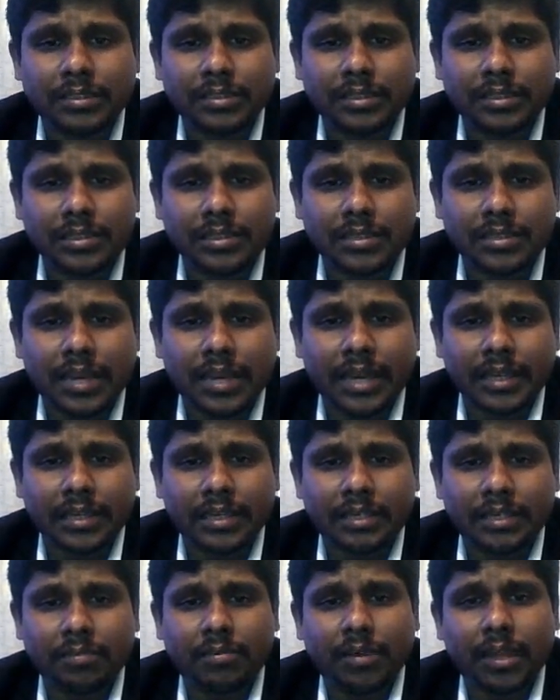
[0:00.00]
designed,
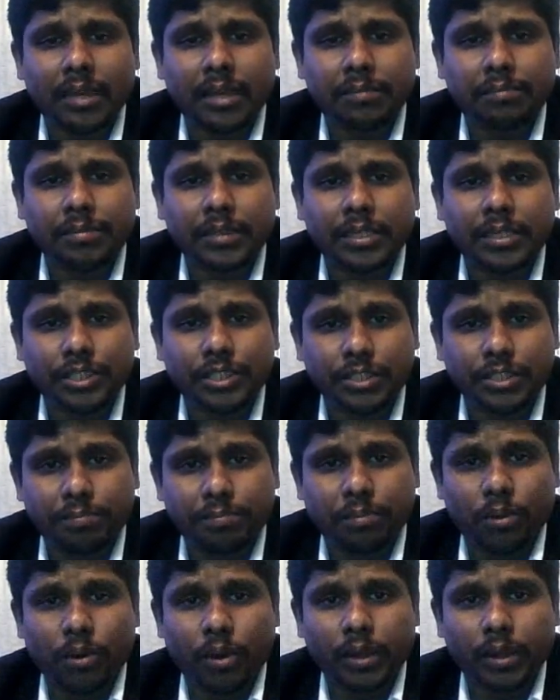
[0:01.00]
developed, and
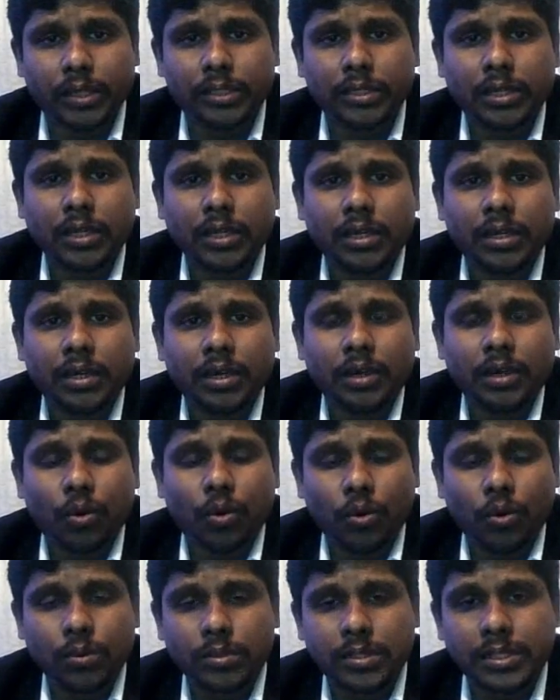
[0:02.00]
deployed,
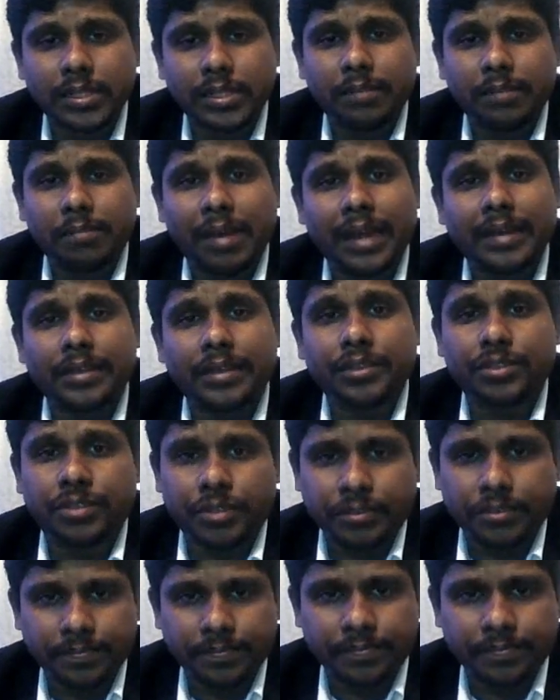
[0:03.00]
hosted, and managed.